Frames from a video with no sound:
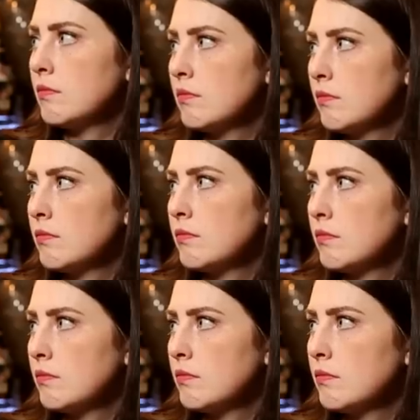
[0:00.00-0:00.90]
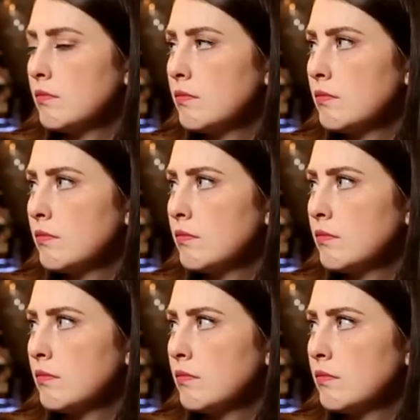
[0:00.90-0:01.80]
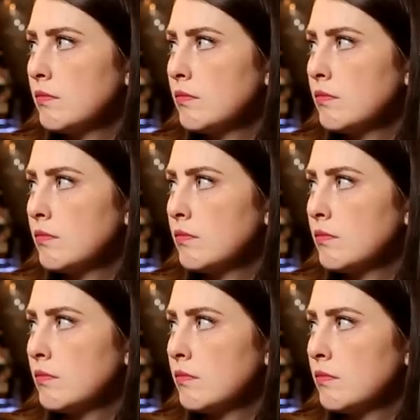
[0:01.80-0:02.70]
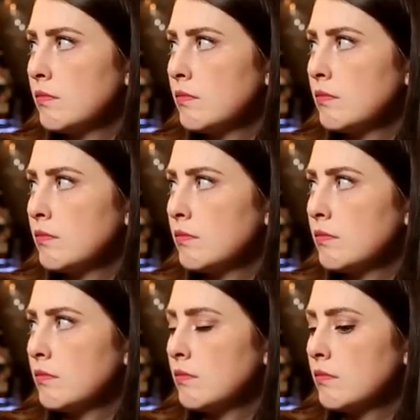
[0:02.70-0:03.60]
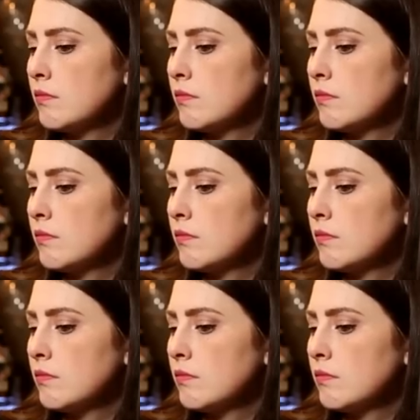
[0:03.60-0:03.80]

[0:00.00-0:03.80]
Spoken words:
This person isn't speaking.